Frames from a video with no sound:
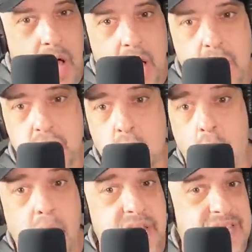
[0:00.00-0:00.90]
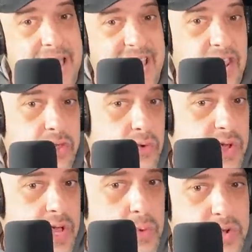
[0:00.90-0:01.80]
uh, so august
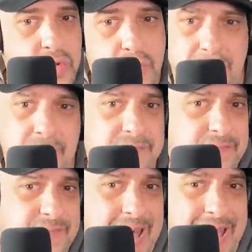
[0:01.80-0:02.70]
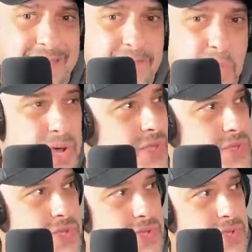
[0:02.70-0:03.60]
93 which is about five
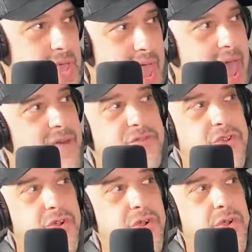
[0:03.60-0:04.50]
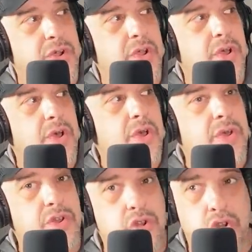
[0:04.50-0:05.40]
months after
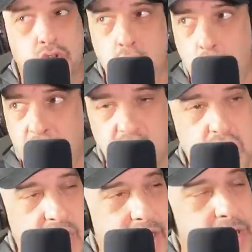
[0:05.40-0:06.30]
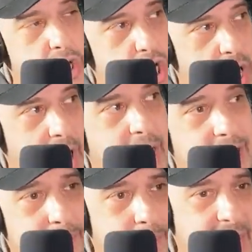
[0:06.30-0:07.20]
joey chang is shot
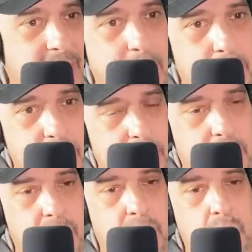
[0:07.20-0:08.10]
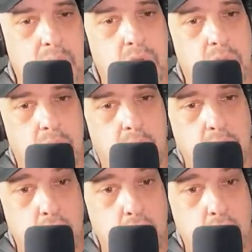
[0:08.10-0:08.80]
and maimed uh,